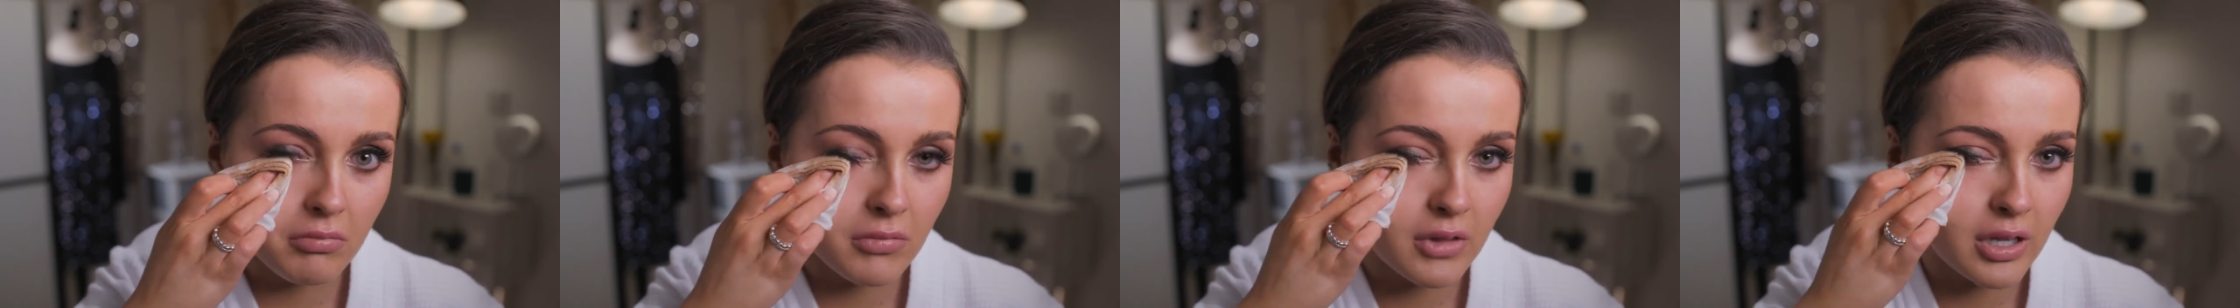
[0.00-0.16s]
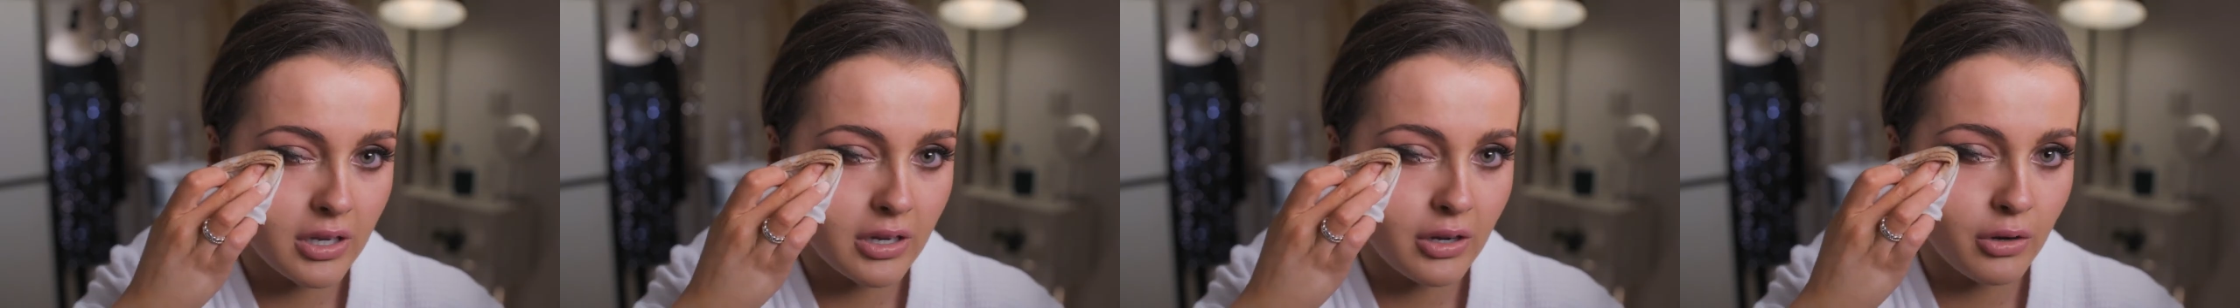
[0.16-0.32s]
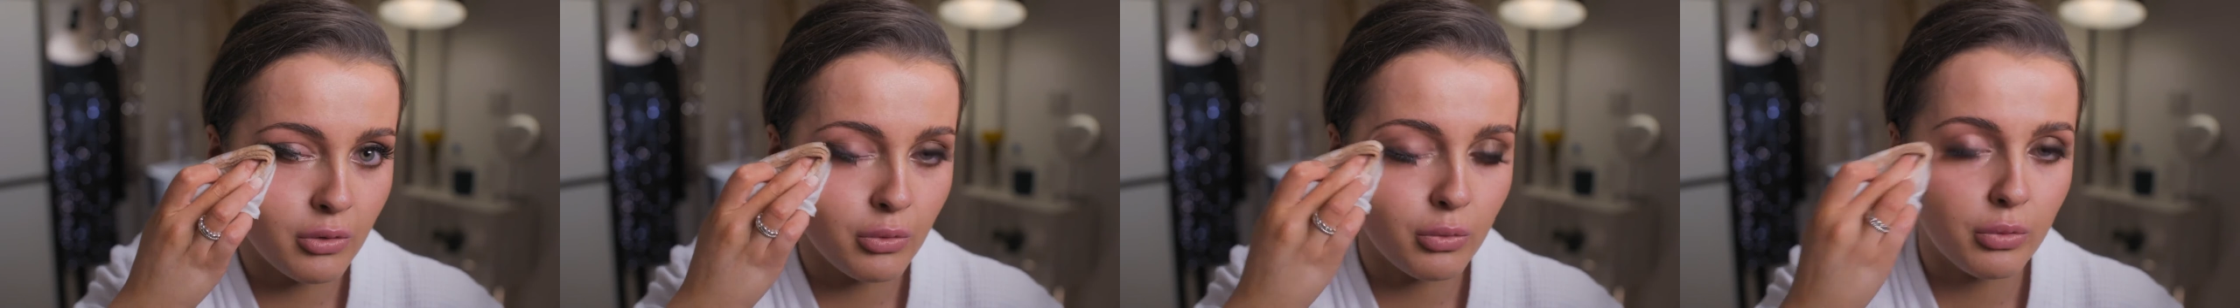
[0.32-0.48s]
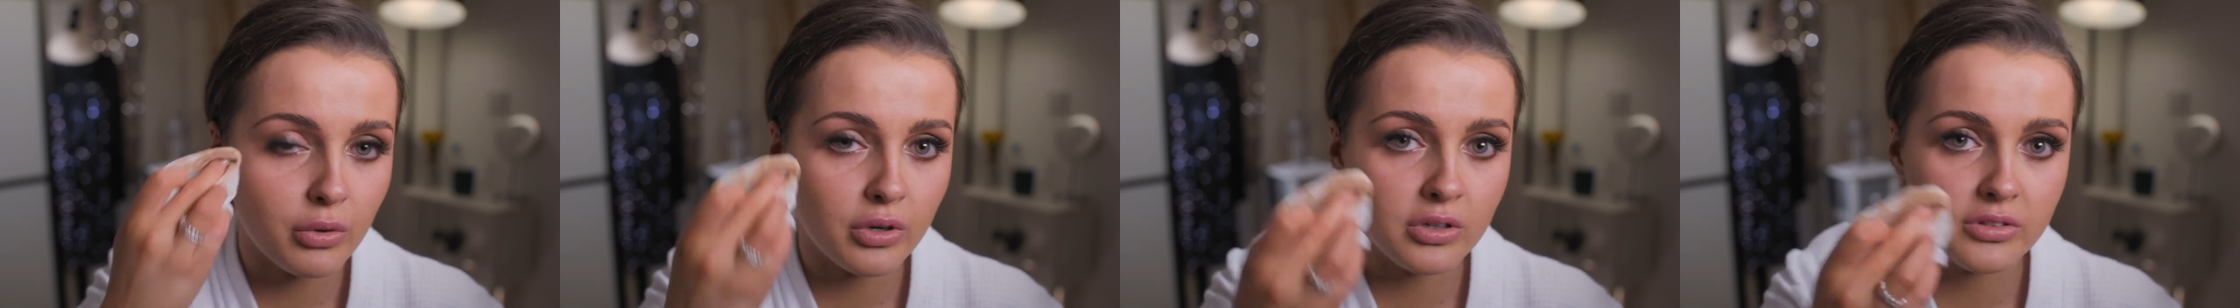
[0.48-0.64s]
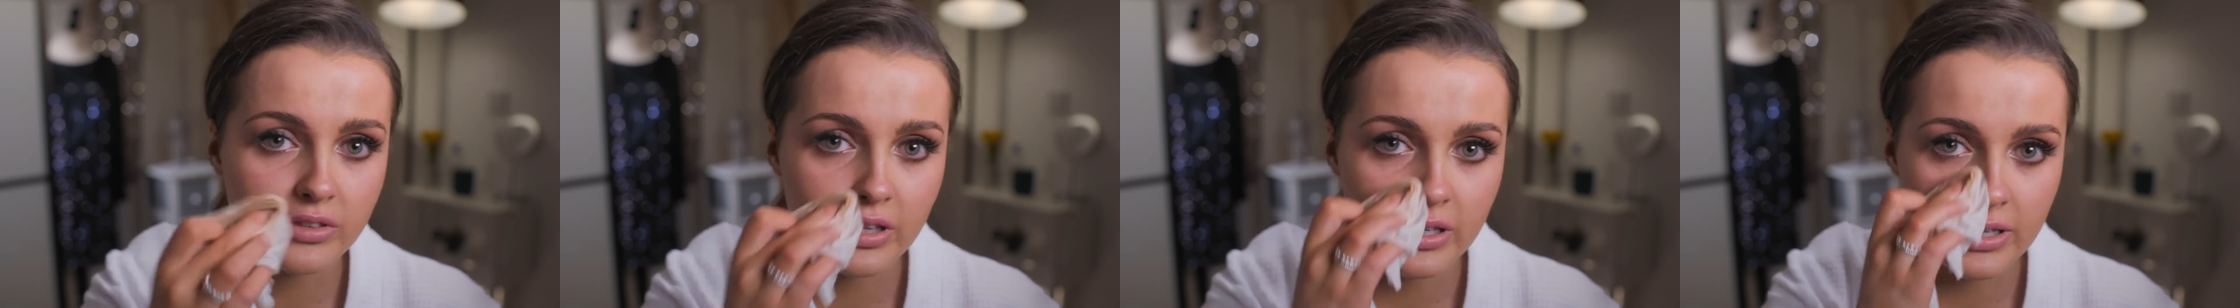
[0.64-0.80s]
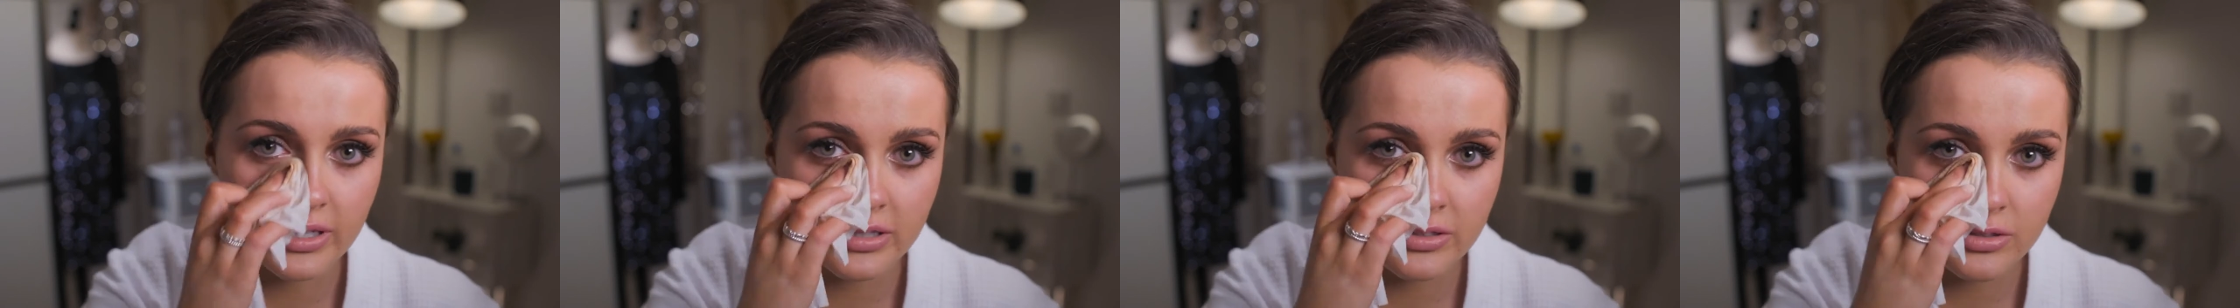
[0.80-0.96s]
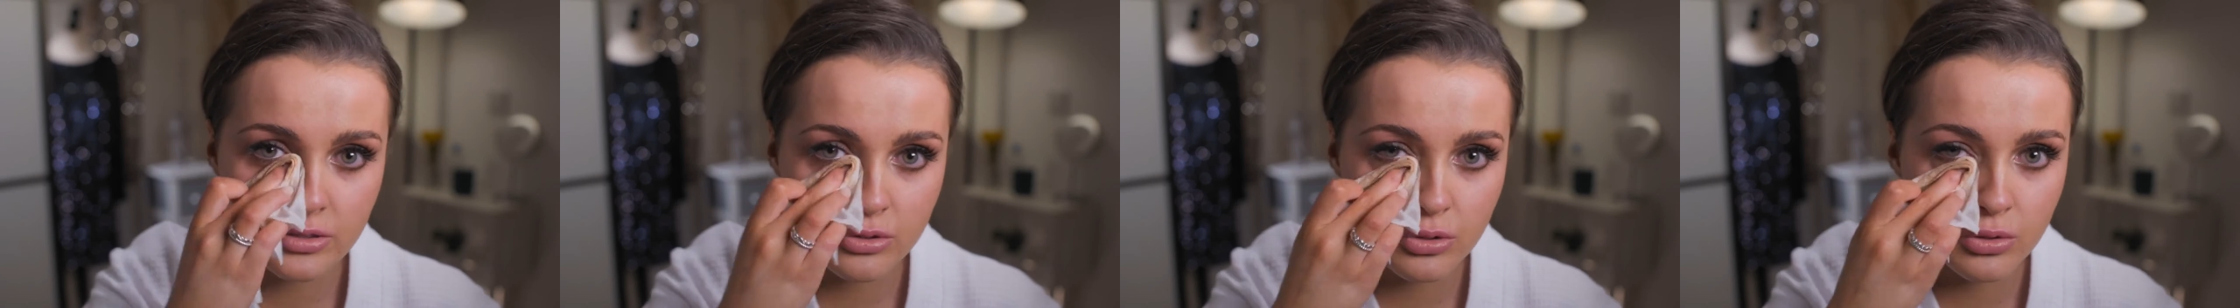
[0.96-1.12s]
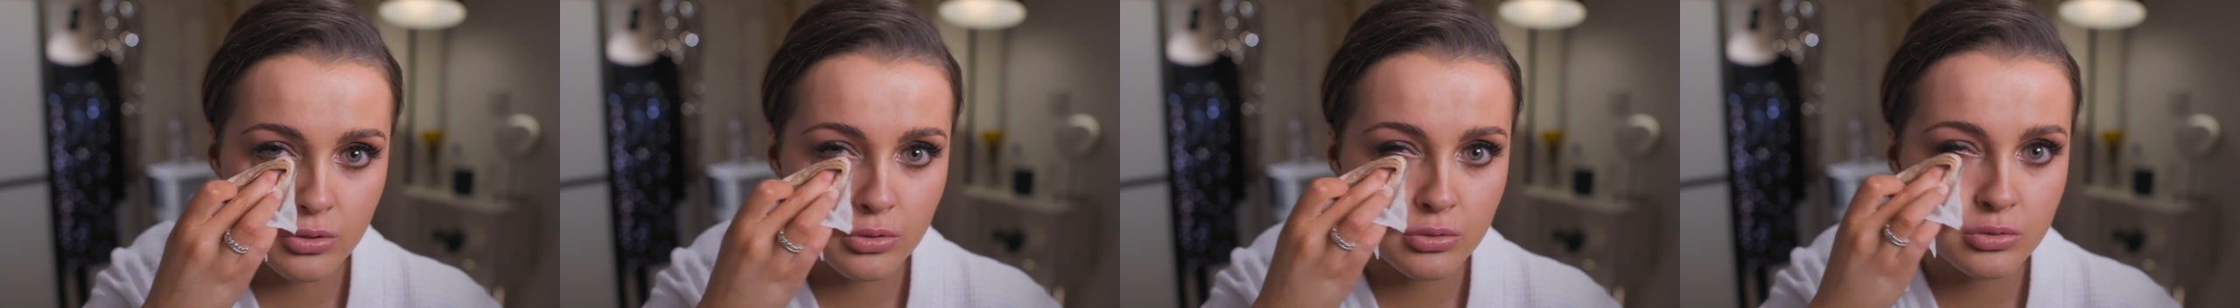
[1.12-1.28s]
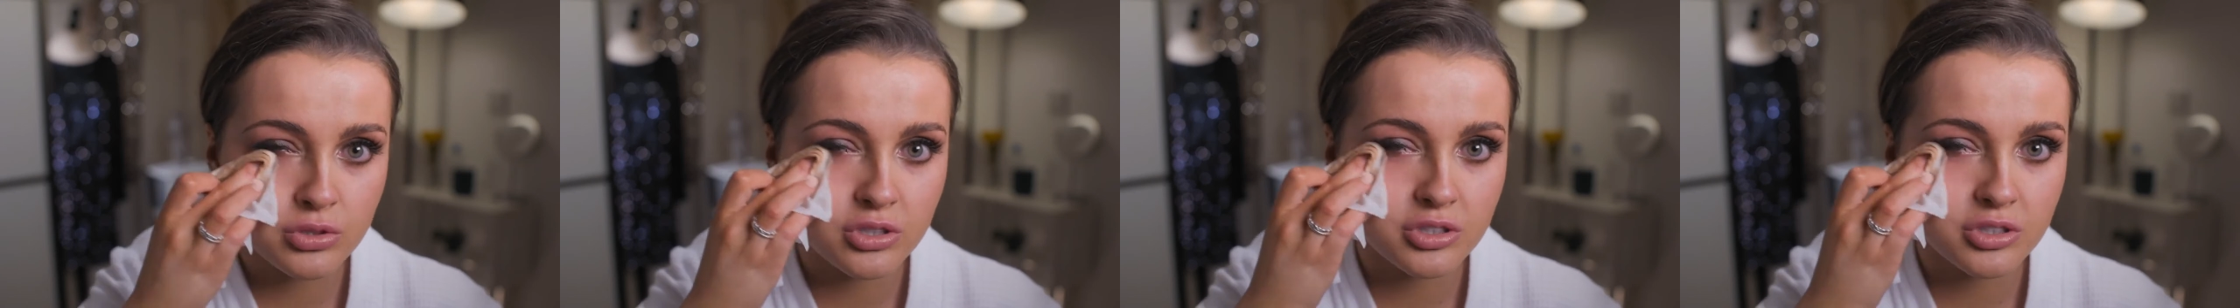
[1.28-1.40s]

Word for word: And in a world that is so